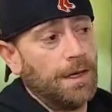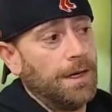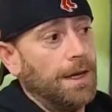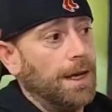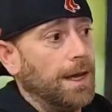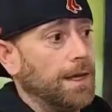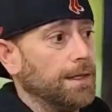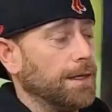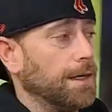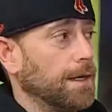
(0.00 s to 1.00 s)
I
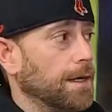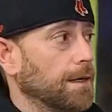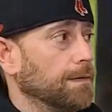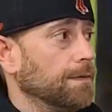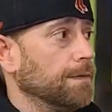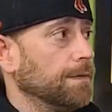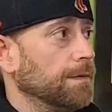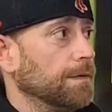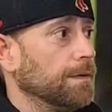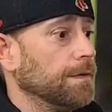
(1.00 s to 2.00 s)
booked this at a
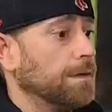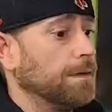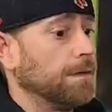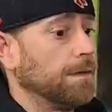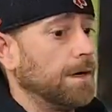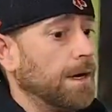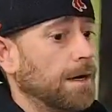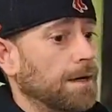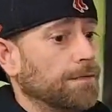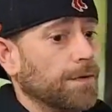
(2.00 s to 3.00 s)
$60 rate.
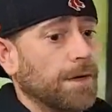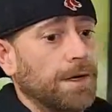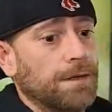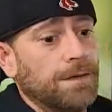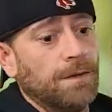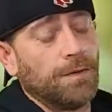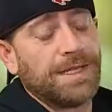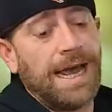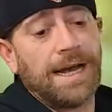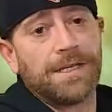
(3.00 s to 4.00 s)
It's showing up on the
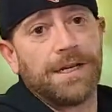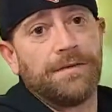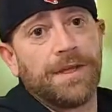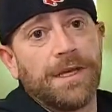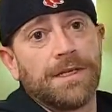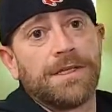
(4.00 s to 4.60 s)
thing as $69.